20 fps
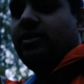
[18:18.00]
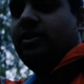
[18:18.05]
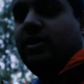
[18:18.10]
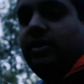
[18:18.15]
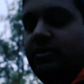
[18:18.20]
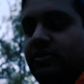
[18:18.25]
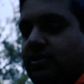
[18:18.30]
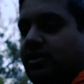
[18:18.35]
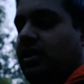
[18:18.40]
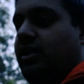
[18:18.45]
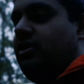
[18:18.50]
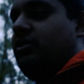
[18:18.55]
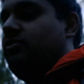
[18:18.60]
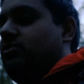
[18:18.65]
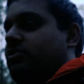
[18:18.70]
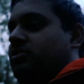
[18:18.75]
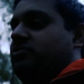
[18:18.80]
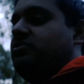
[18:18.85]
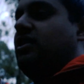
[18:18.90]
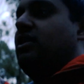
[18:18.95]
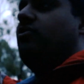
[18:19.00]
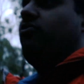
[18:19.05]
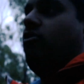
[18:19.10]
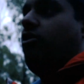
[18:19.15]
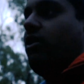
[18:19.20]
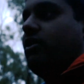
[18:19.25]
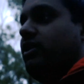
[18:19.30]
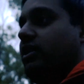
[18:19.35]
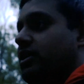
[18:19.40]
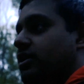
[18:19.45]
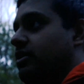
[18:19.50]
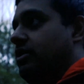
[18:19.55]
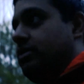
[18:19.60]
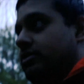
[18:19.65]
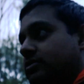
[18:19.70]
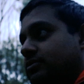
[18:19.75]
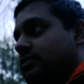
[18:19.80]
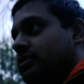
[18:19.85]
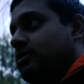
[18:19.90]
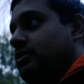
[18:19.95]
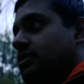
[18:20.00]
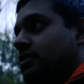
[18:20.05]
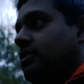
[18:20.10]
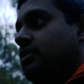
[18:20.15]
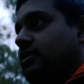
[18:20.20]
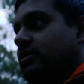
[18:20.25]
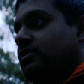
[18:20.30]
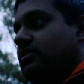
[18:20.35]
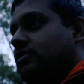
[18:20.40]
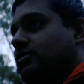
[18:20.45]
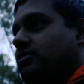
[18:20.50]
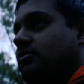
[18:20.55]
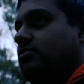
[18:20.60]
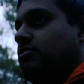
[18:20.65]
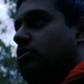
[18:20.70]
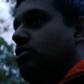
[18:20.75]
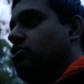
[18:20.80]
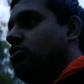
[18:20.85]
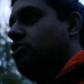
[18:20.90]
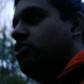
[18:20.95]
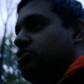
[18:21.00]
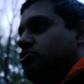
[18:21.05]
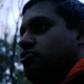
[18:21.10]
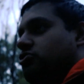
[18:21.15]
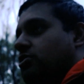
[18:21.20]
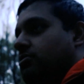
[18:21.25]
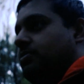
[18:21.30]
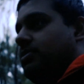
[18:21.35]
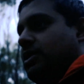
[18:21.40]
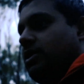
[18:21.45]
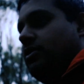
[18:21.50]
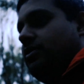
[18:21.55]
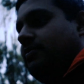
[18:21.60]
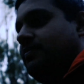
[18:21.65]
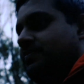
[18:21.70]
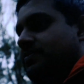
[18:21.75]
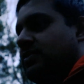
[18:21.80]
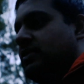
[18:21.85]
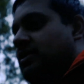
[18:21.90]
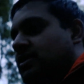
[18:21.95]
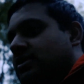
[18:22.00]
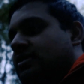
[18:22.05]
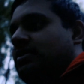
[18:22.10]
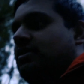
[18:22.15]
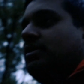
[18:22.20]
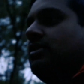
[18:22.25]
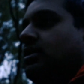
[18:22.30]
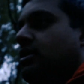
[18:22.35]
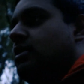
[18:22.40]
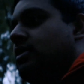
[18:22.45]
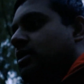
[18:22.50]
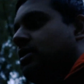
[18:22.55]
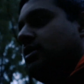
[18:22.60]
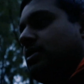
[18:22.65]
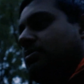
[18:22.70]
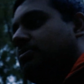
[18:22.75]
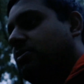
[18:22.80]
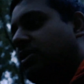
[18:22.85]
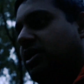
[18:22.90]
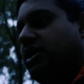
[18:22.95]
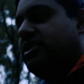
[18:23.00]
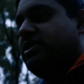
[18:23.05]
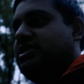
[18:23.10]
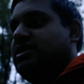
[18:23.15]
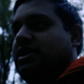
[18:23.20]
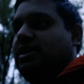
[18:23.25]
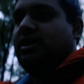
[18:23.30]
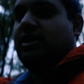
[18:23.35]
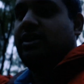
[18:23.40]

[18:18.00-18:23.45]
It's kind of rocky here. You could trip here, but